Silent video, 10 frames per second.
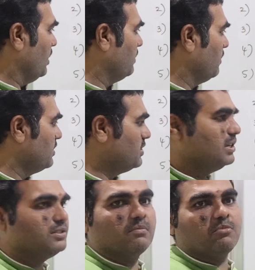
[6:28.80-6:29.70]
if the
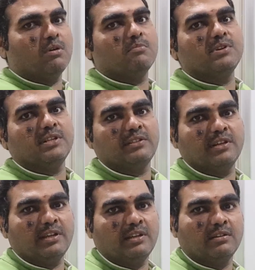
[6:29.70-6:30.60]
question is on probability
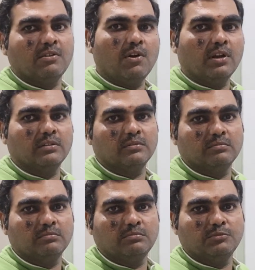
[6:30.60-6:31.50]
theory, gone,
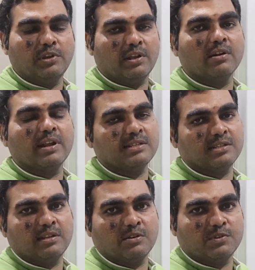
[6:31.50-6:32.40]
you cannot
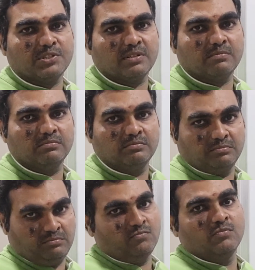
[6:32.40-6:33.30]
answer that question.
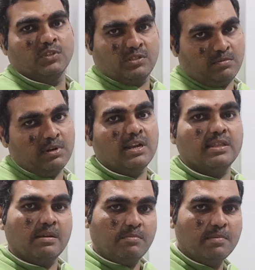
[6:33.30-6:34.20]
Similarly,
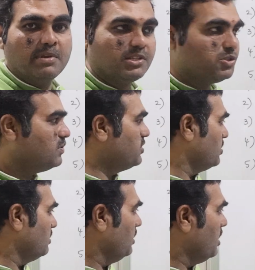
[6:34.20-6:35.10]
there may be a
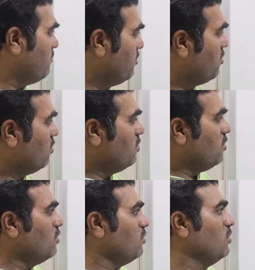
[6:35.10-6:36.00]
situation if you don't
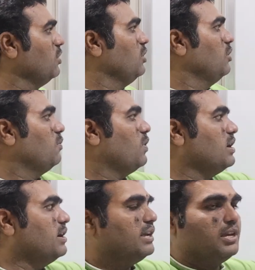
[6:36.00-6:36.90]
know
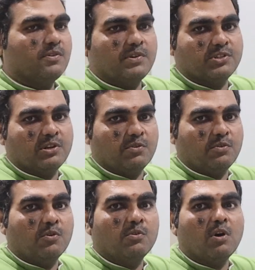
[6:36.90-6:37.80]
quadratic equation, if
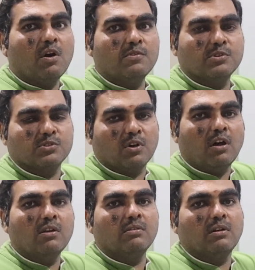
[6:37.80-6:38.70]
you don't know how to
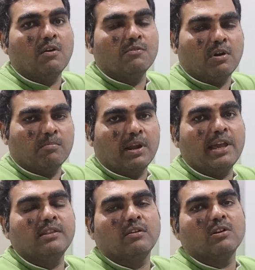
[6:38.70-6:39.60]
solve, how to
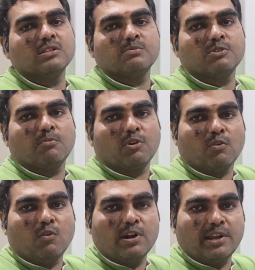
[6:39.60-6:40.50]
apply the concepts of
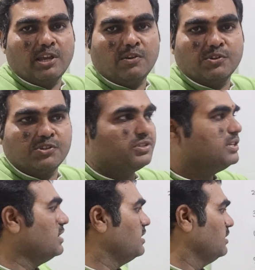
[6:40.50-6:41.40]
quadratic equations
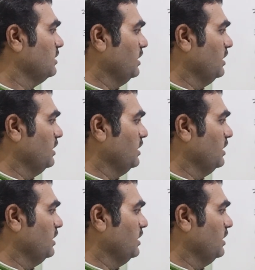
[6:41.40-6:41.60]
here,